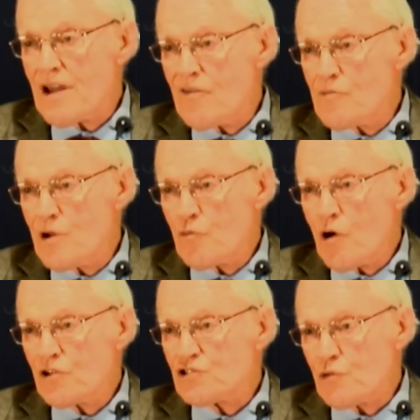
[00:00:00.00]
government
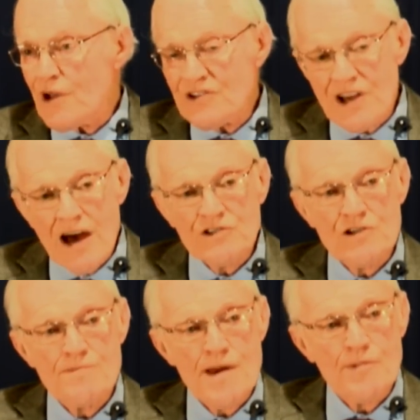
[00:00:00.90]
works to reach out
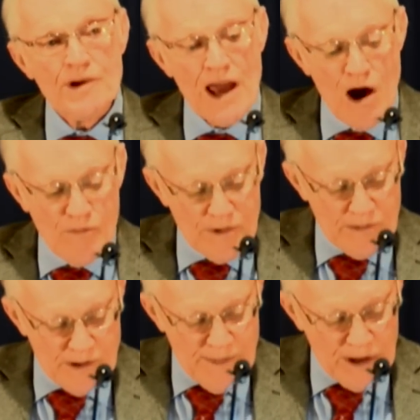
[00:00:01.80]
to people, to help
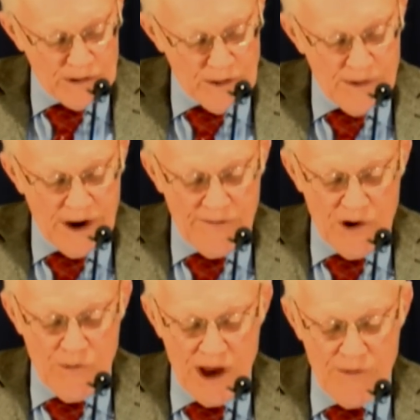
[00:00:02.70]
them, to build them in
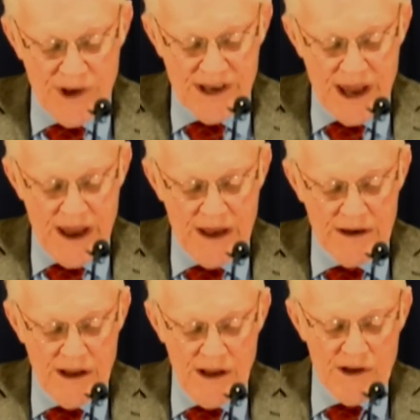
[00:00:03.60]
every way we can.
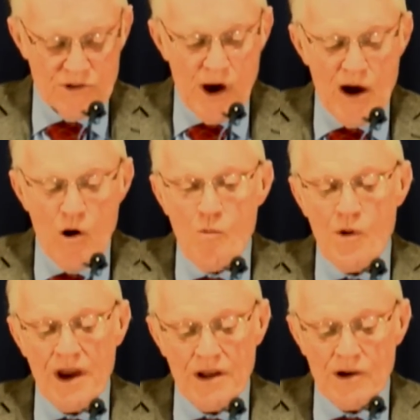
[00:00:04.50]
So I hope
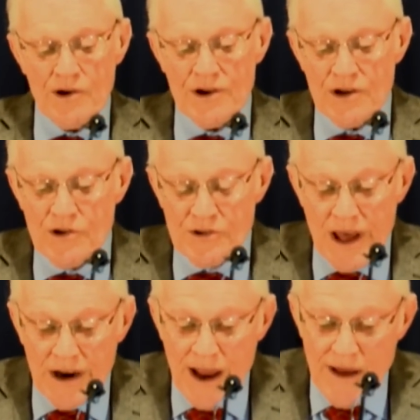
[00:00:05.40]
we can learn to do
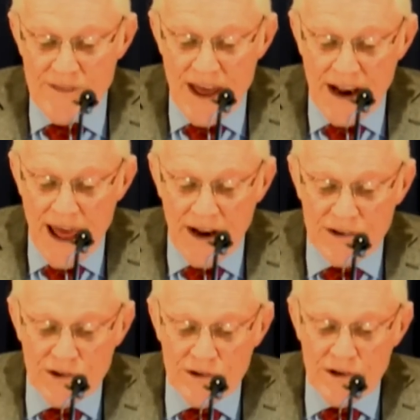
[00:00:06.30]
that and have that
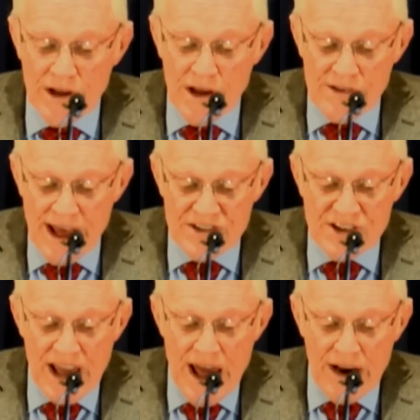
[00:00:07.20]
attitude. That's
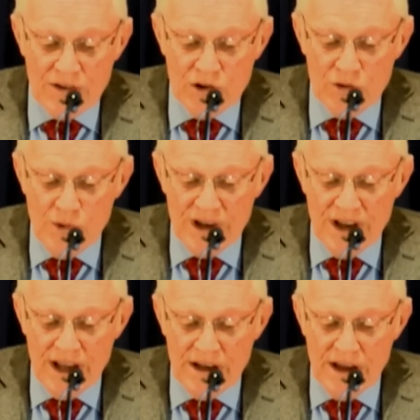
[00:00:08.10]
the attitude we
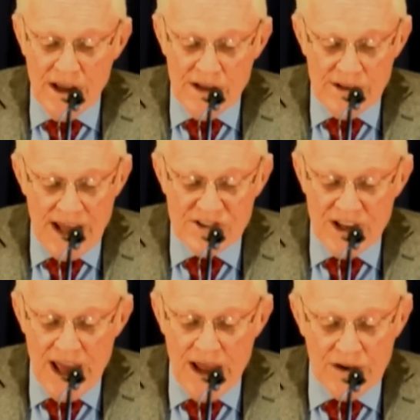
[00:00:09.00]
need. That's
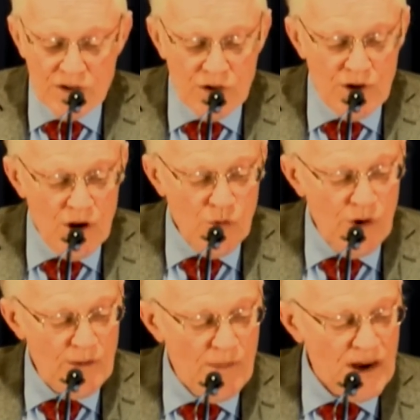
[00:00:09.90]
the attitude
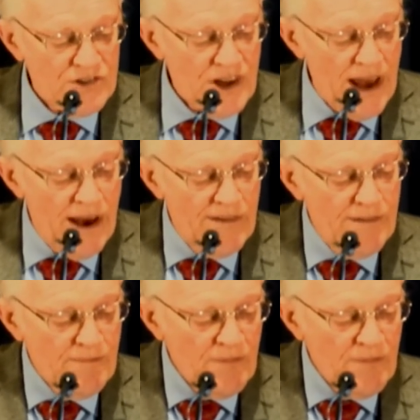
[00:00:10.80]
we must have.